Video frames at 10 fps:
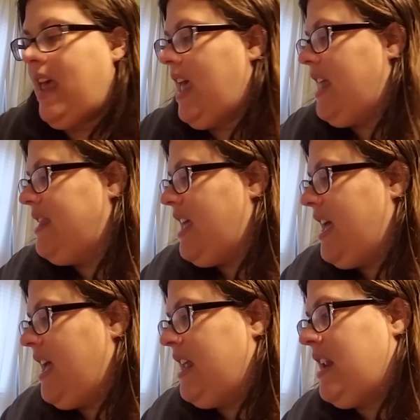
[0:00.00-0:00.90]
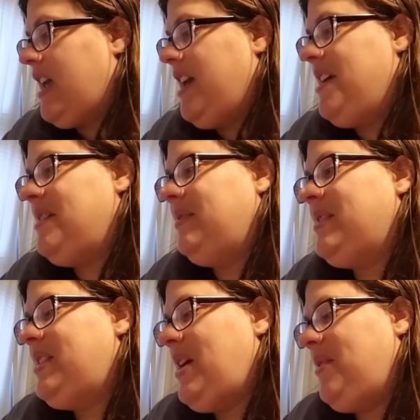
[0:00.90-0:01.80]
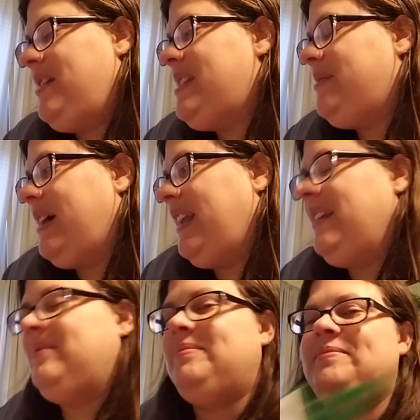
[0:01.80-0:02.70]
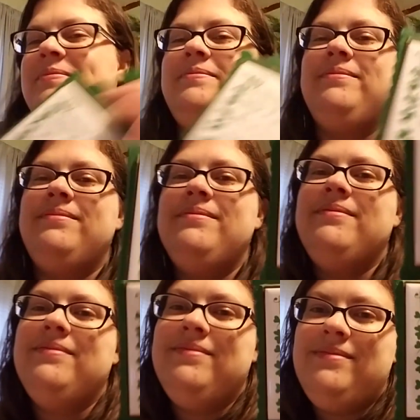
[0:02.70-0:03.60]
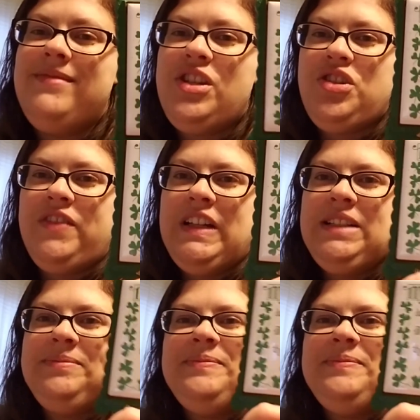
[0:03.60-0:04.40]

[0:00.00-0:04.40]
And then, so this one, it's a trivet.